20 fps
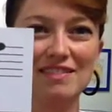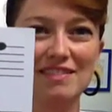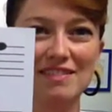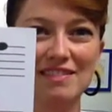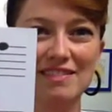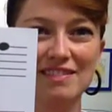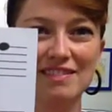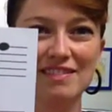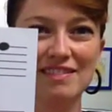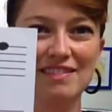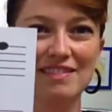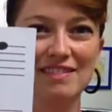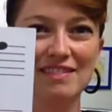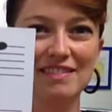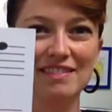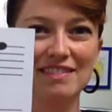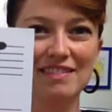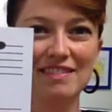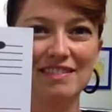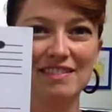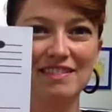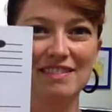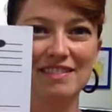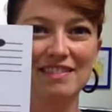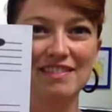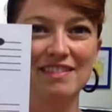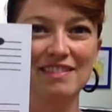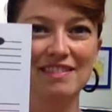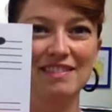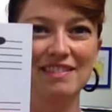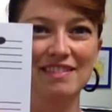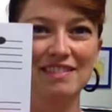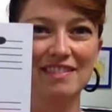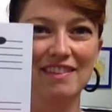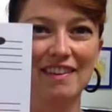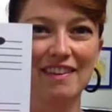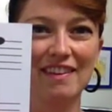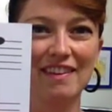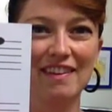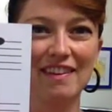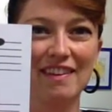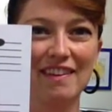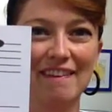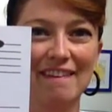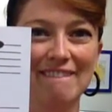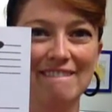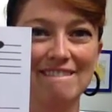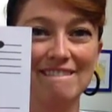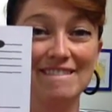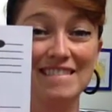No one is speaking in this clip.